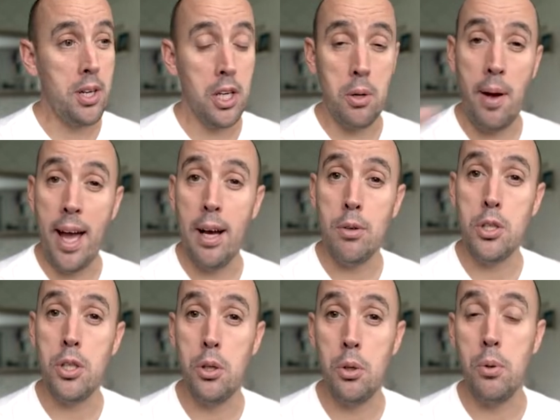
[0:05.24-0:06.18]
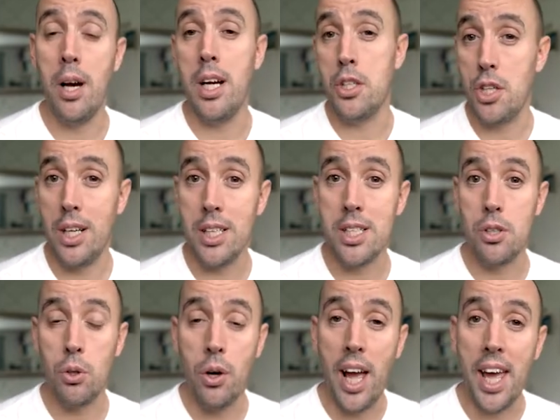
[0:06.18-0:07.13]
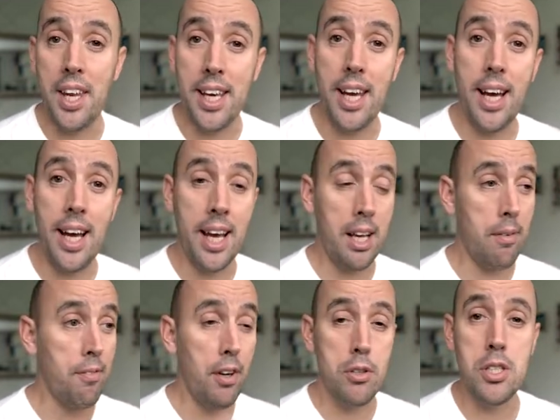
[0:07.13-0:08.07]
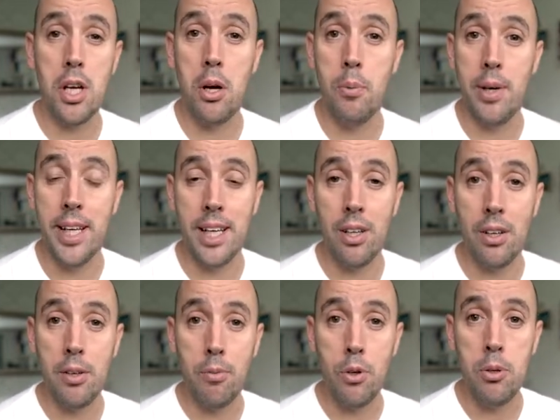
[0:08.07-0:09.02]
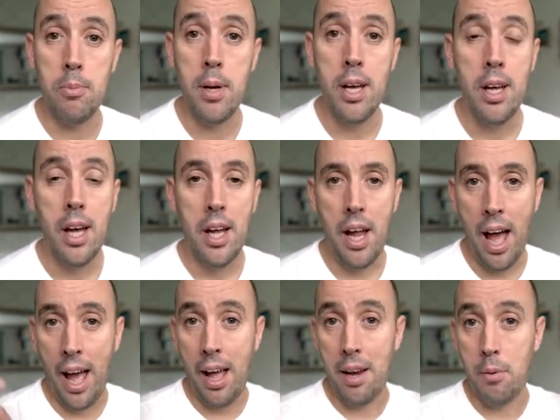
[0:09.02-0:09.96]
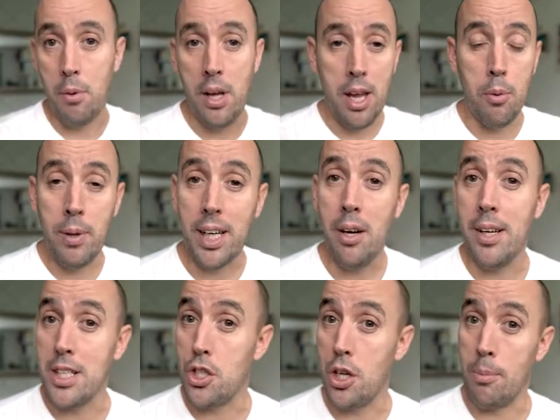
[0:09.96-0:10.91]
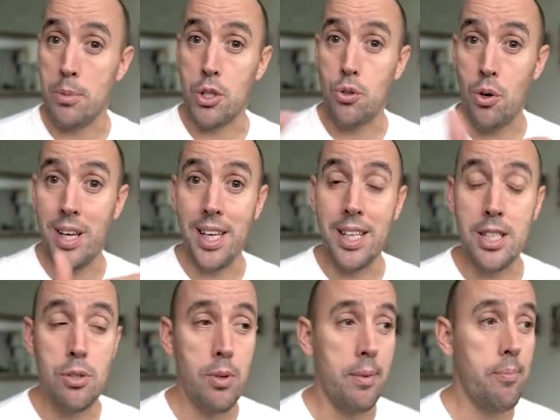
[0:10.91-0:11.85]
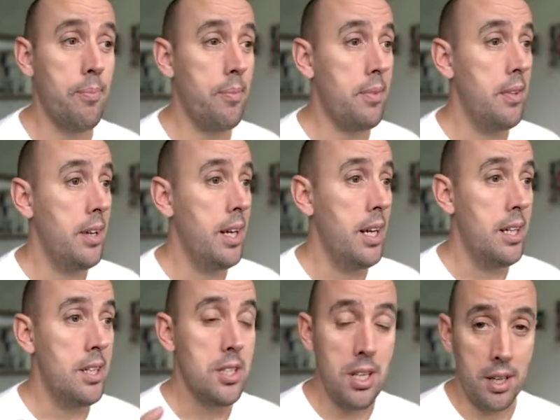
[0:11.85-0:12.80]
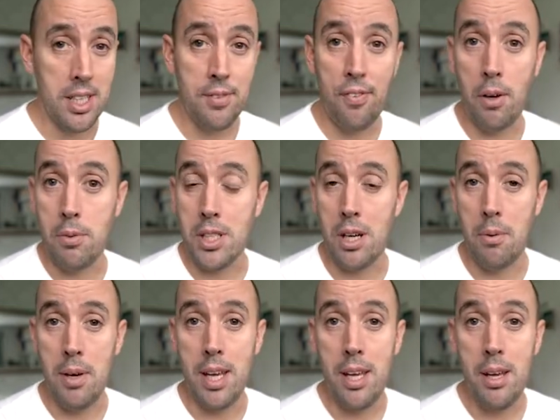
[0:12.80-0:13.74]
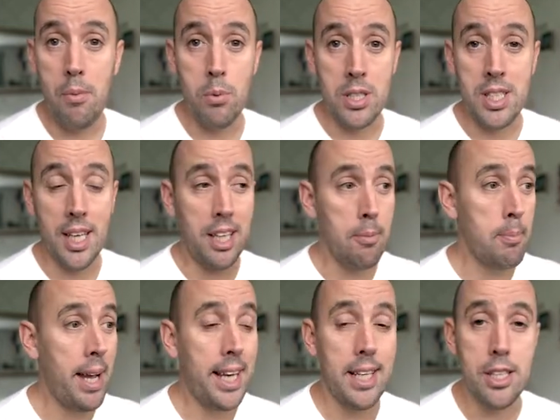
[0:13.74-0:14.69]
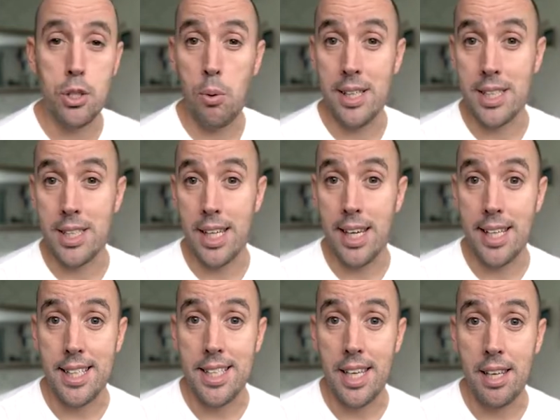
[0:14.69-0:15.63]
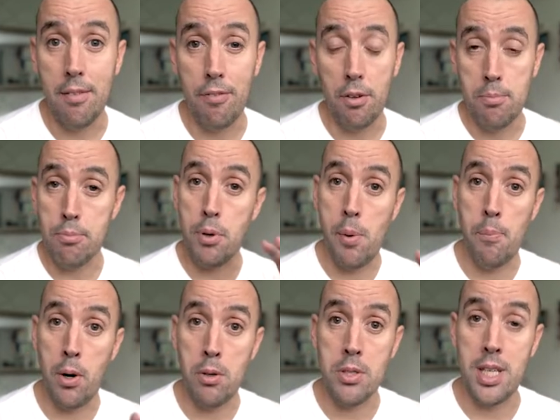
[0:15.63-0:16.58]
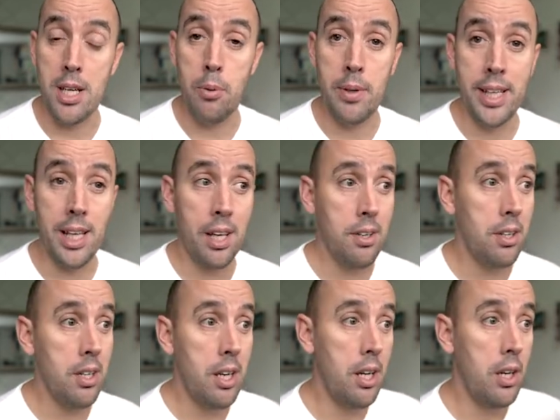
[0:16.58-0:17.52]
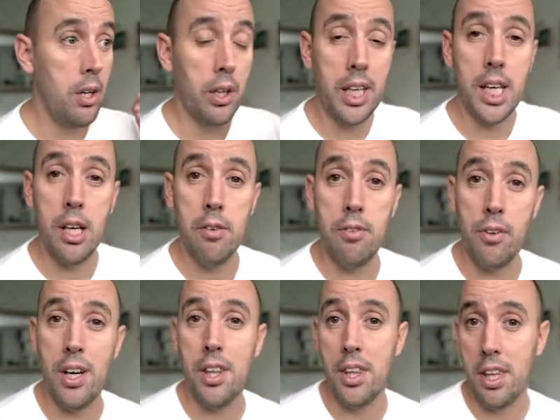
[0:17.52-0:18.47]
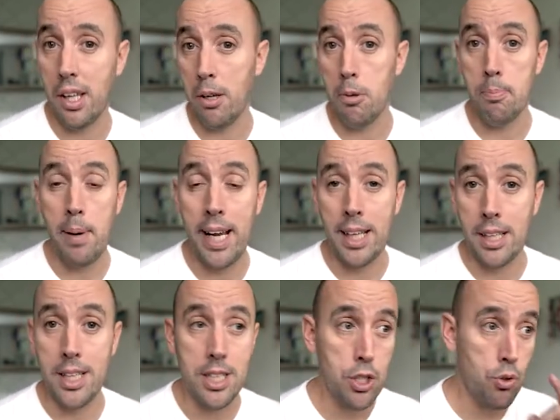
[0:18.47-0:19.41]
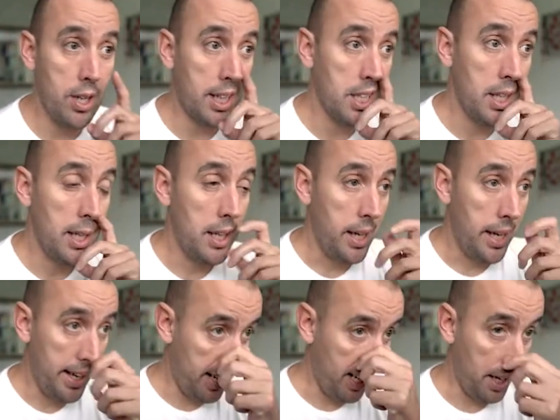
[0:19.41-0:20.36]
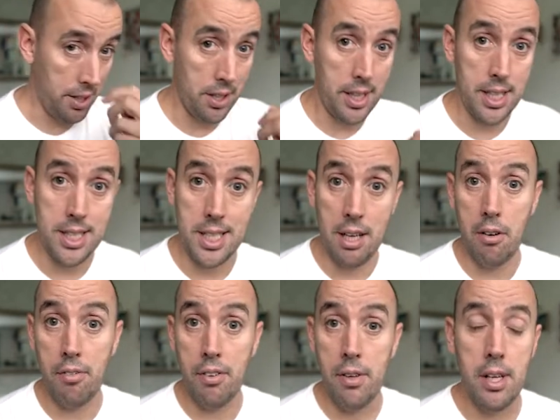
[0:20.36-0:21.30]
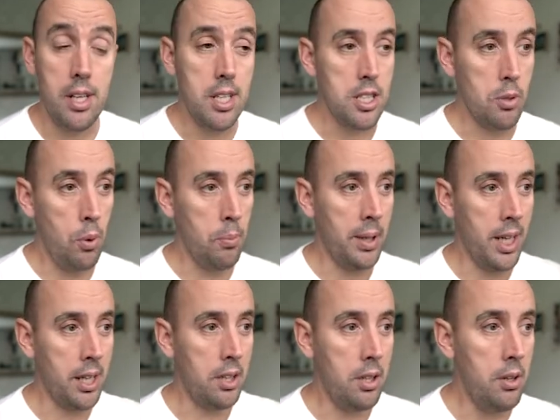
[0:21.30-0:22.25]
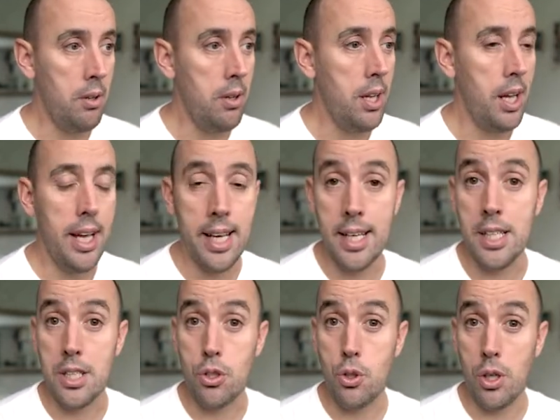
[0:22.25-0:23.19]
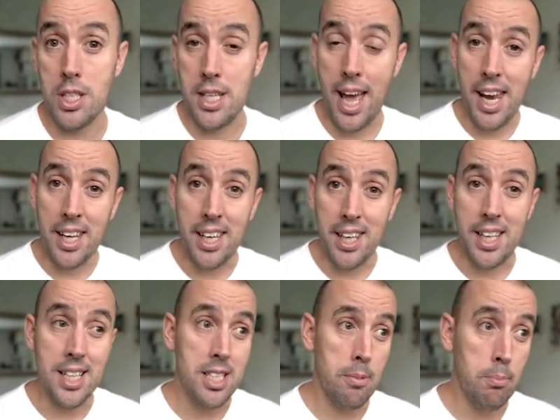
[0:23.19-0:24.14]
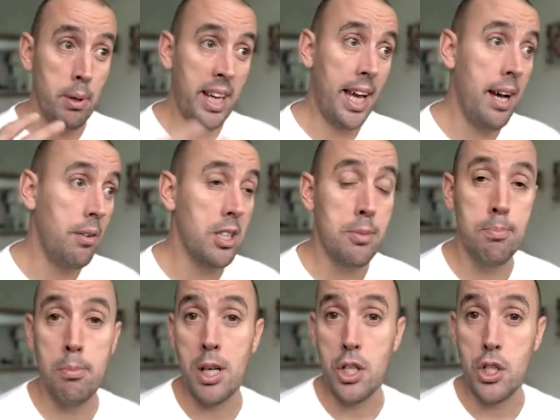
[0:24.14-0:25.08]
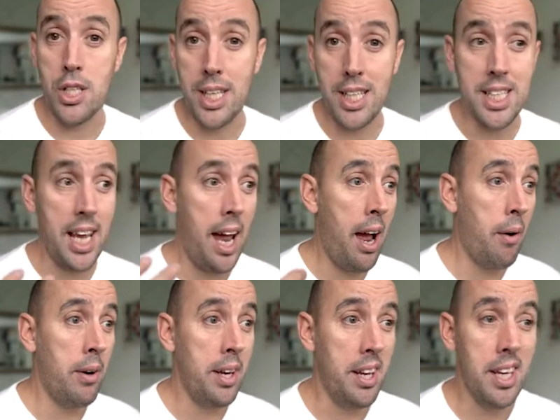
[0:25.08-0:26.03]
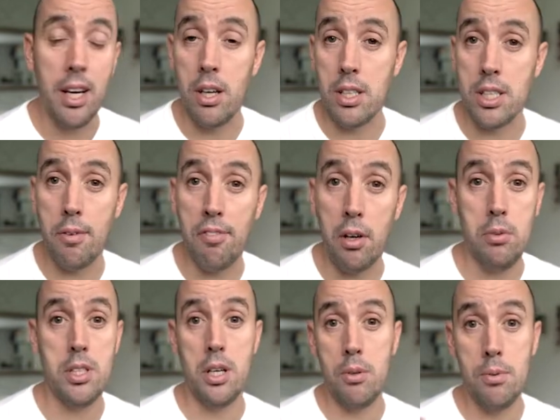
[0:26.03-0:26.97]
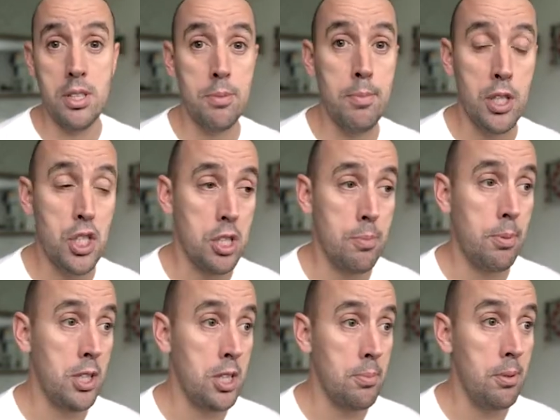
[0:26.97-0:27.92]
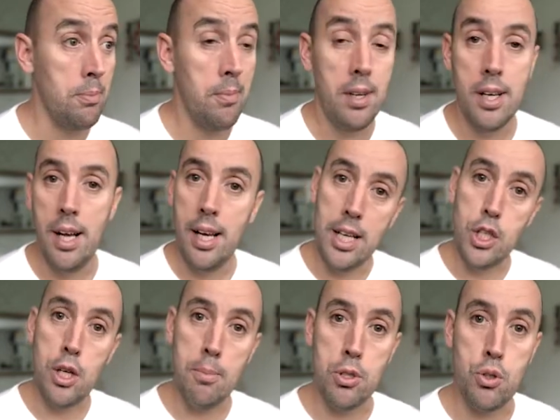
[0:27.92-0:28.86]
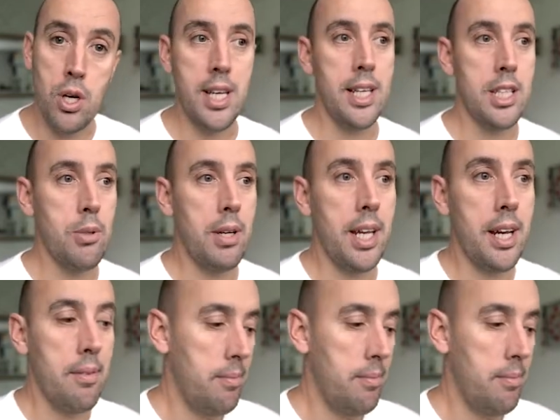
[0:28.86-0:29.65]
you how to adjust or edit a photo in Lightroom, and here we go, let's jump straight into it. So this photo here was taken back in 2018 from Primrose Hill in London, looking over at the Bank District in London itself. So what we're going to do is try to edit this and bring out as much detail and enhance the photo as much as possible. Let's jump straight into it then.